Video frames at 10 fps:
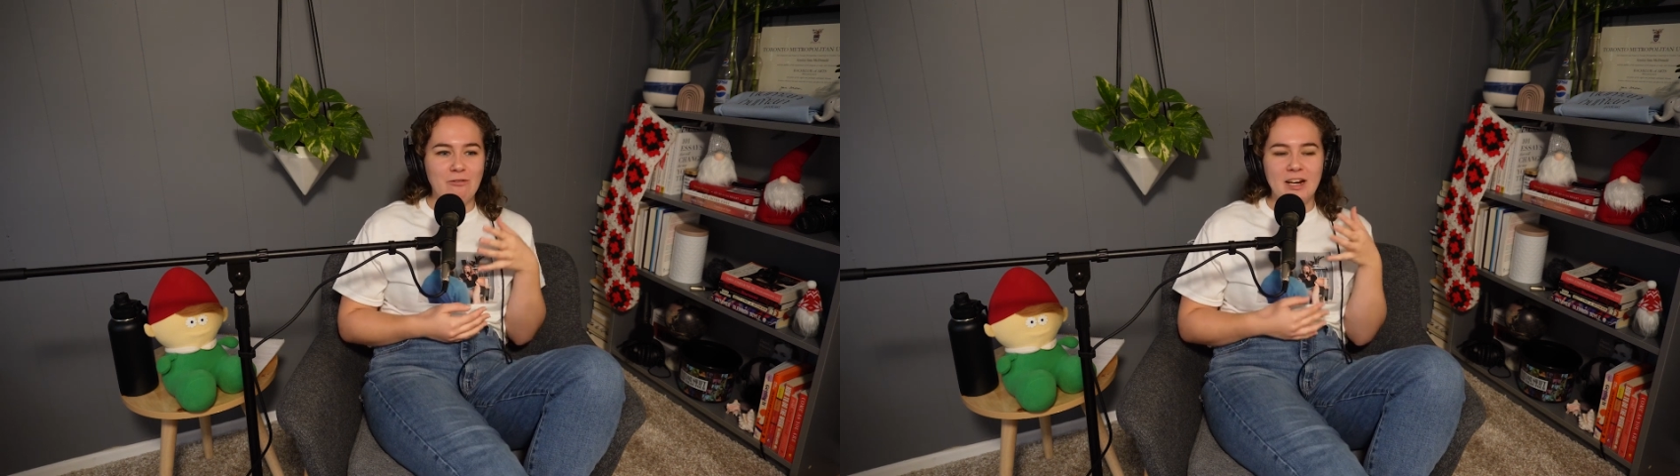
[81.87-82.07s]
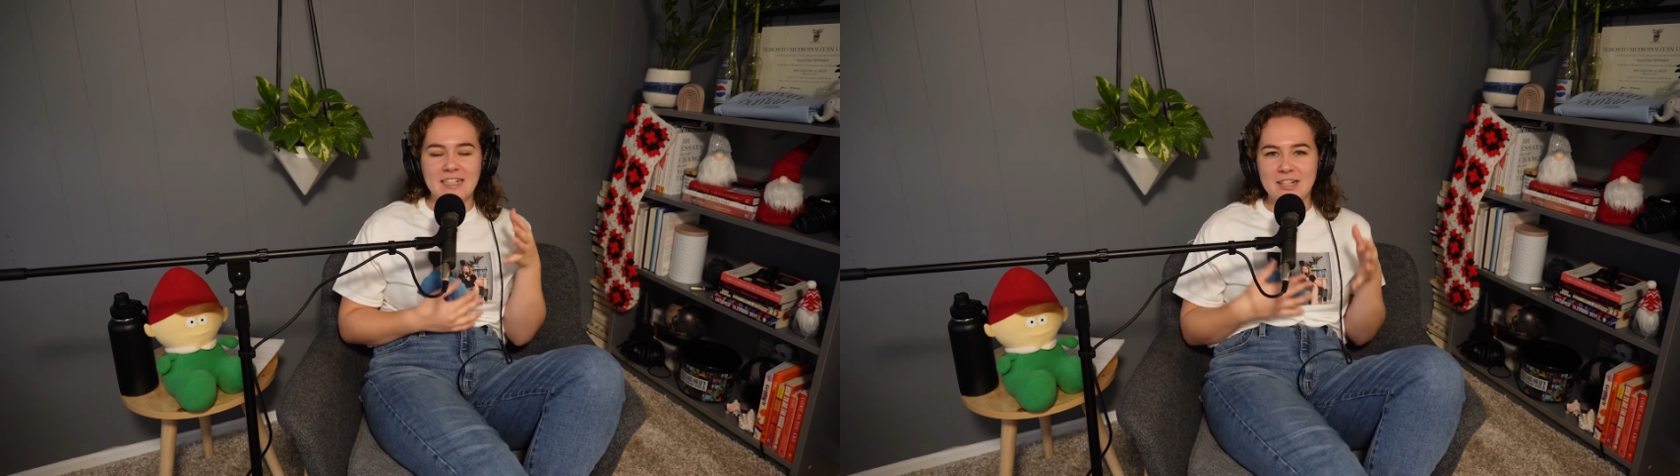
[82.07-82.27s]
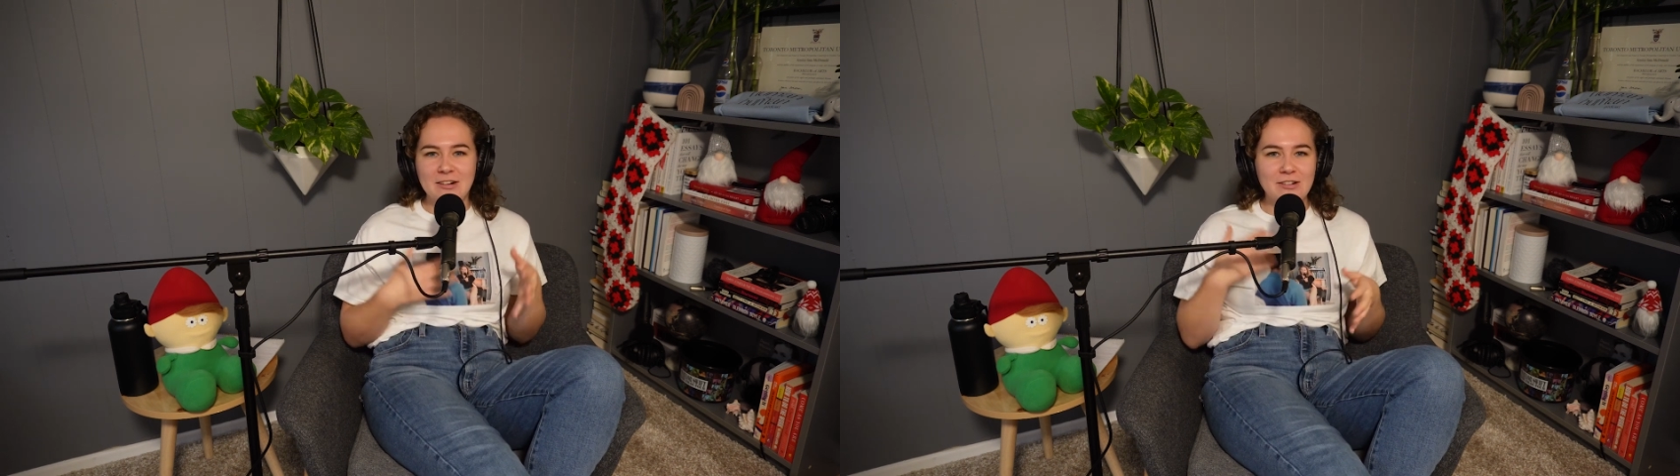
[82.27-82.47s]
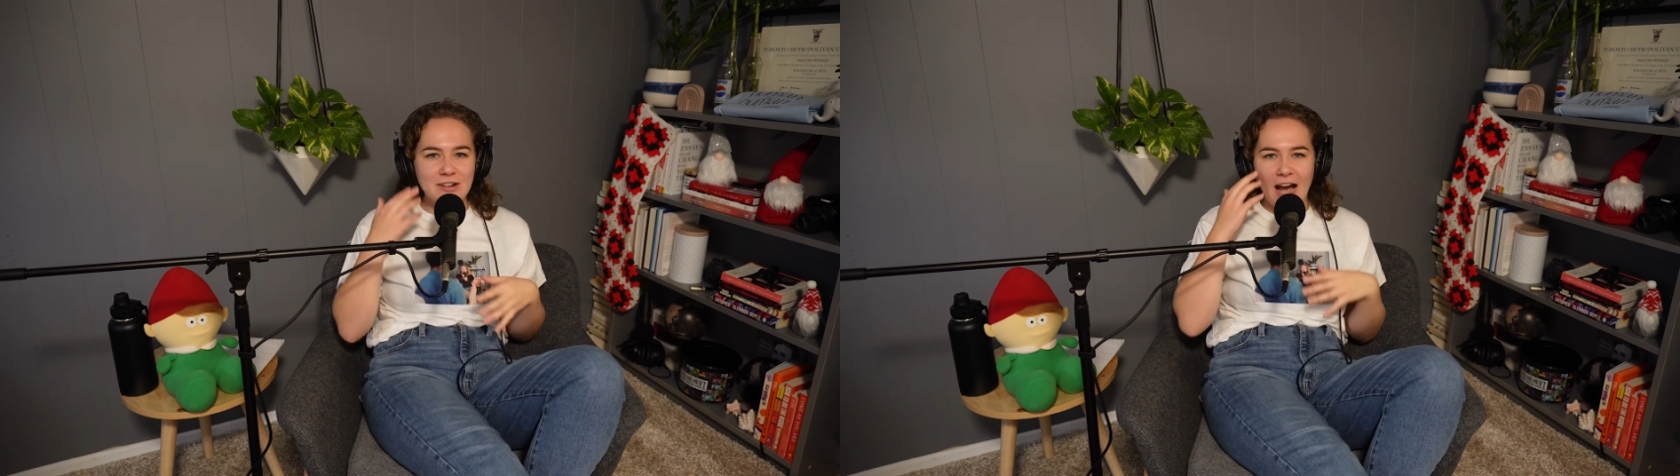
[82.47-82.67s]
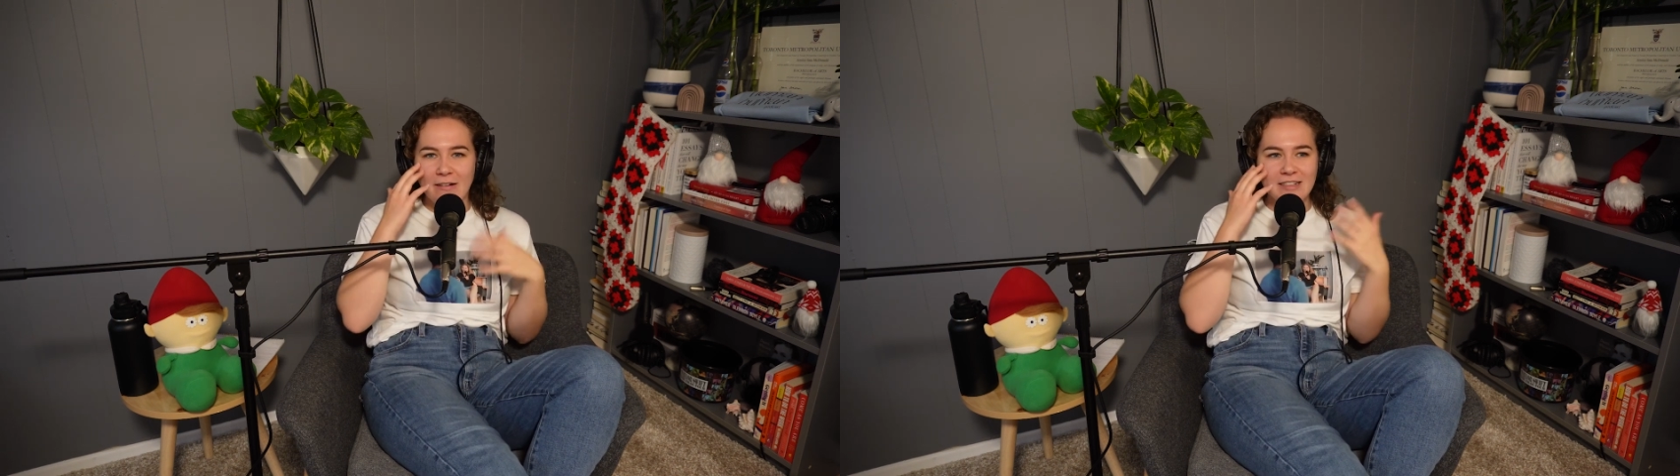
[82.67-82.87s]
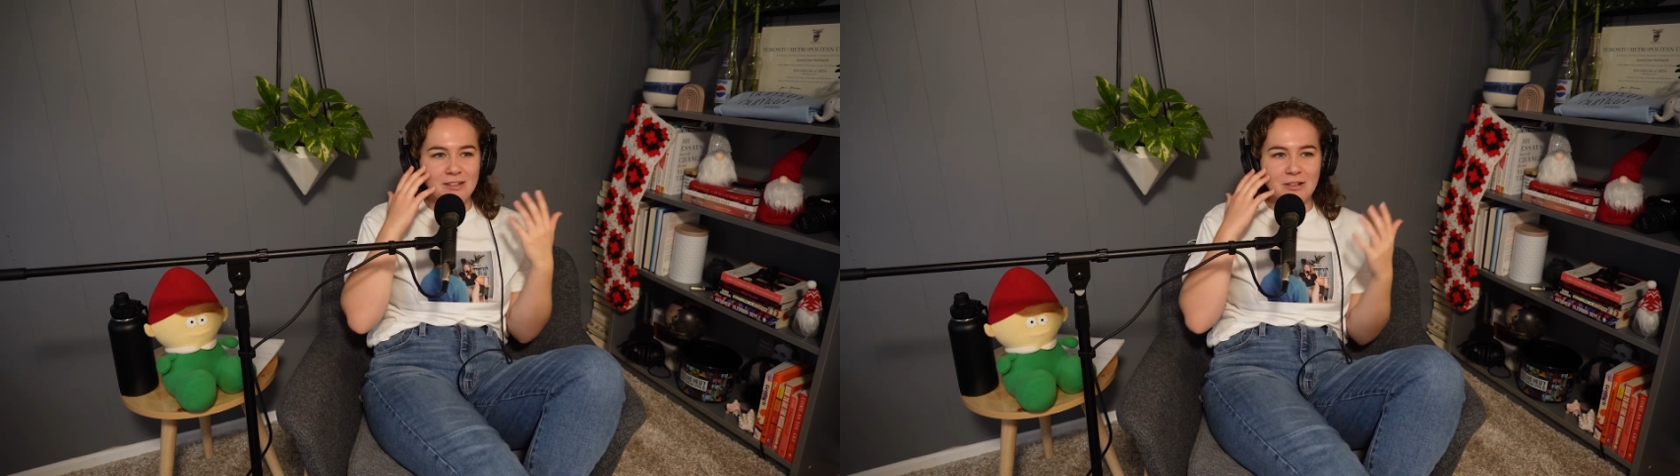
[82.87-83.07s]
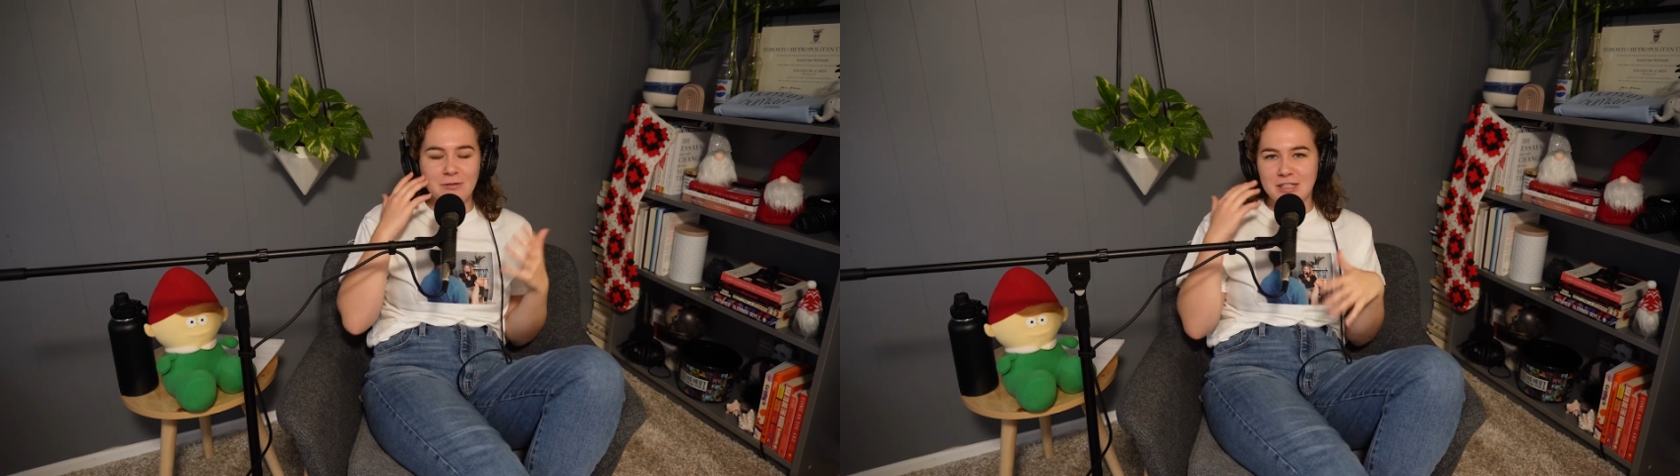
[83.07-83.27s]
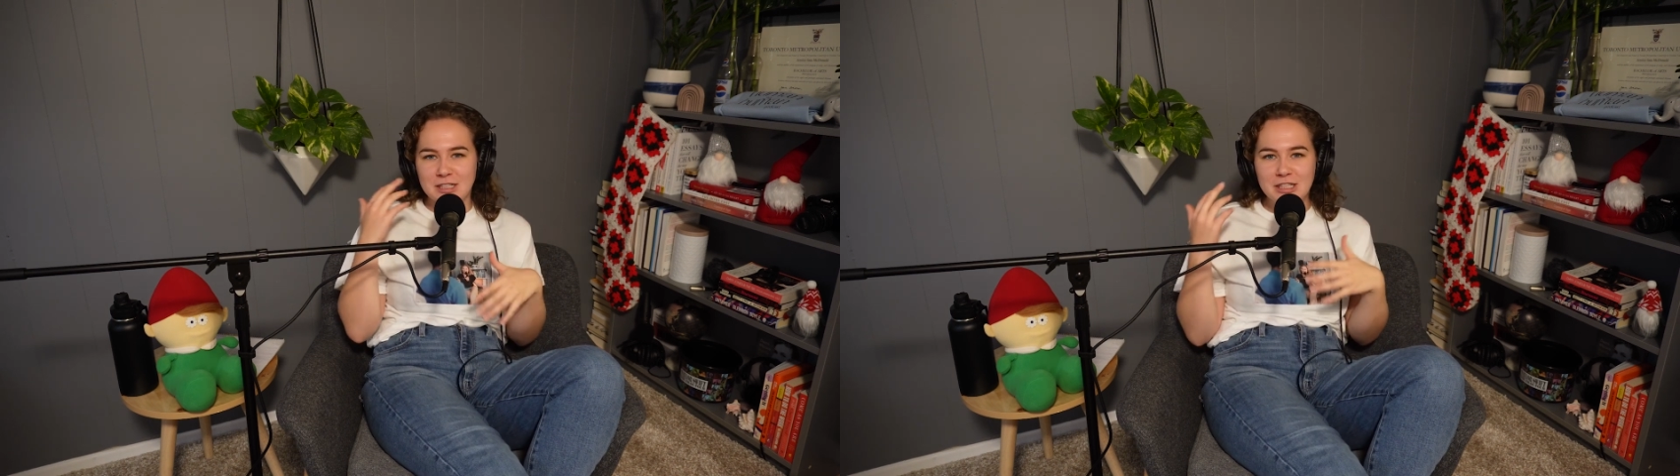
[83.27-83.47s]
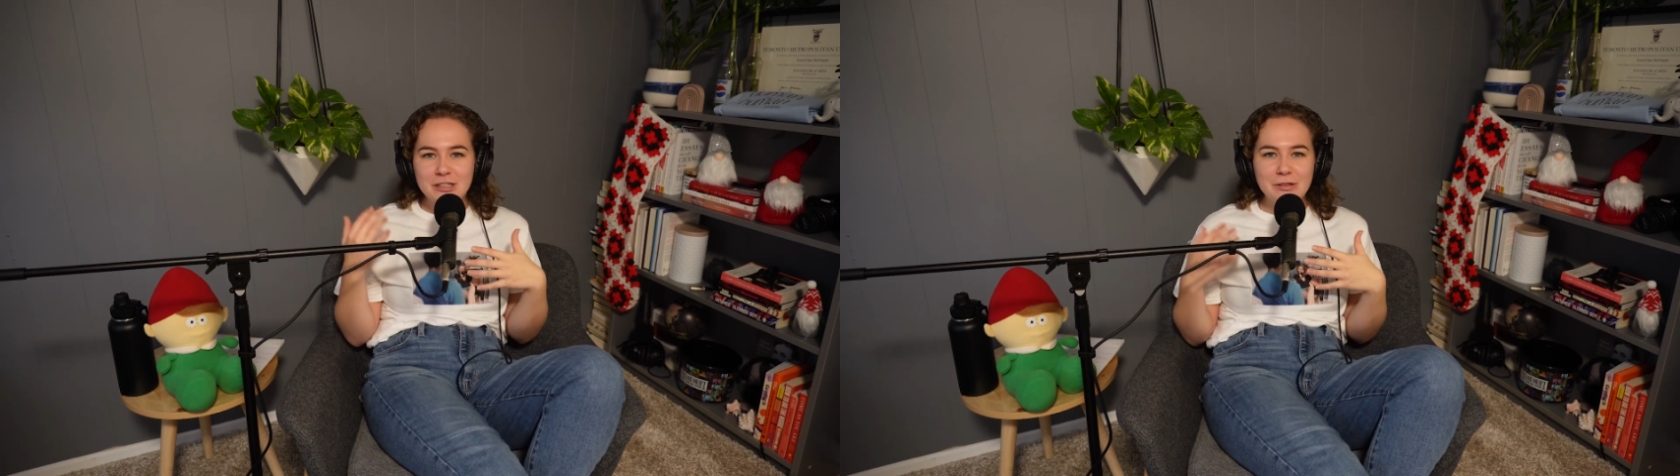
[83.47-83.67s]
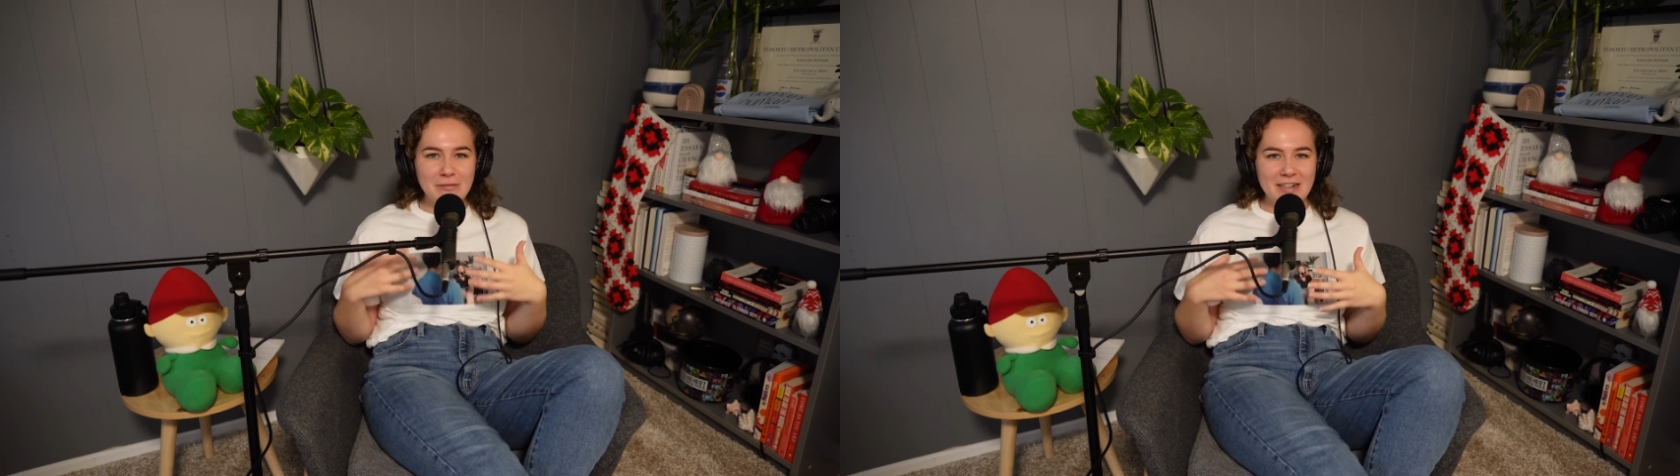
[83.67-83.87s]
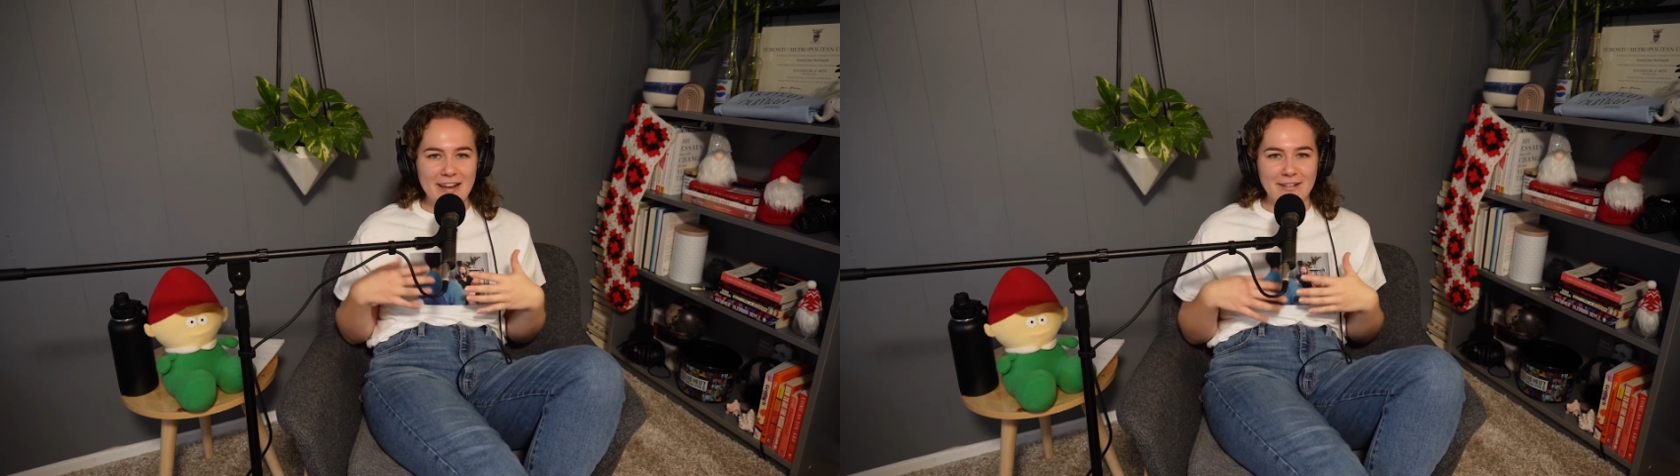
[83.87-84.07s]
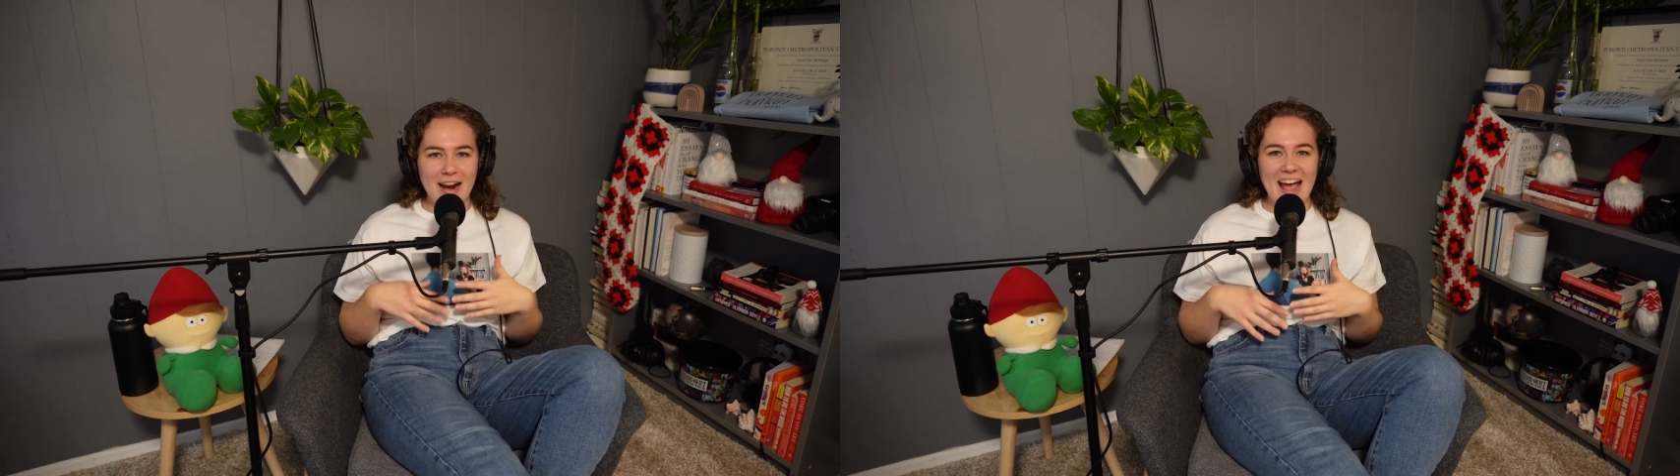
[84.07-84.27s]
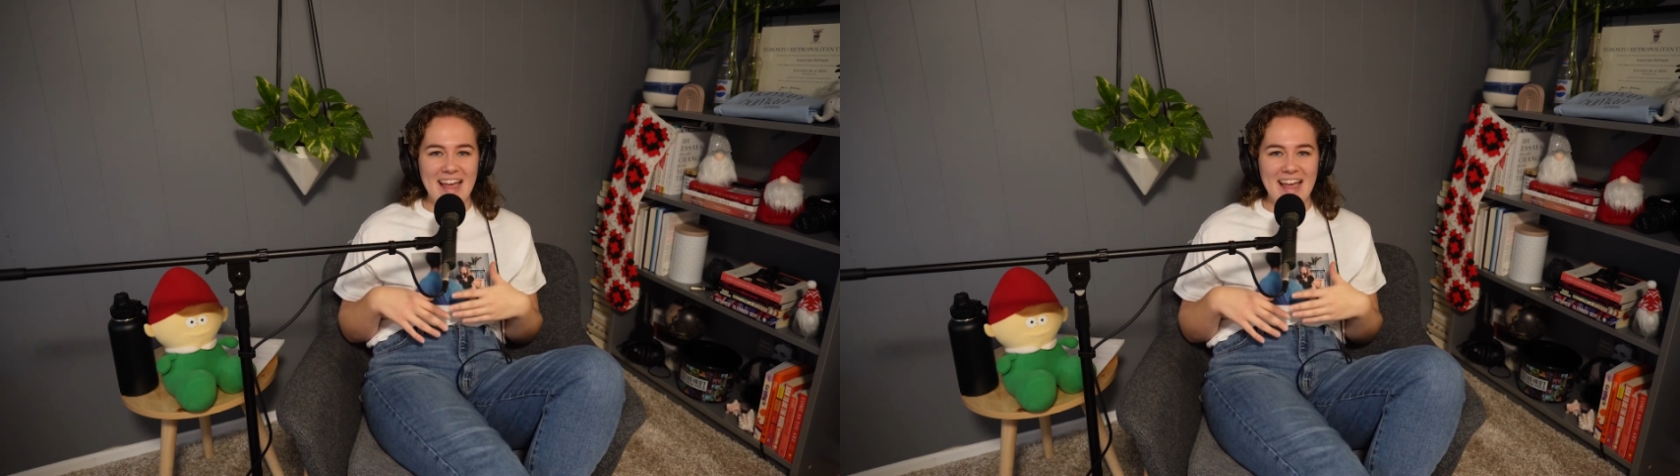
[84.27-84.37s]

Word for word: what I don't how I don't know what to do and whatever.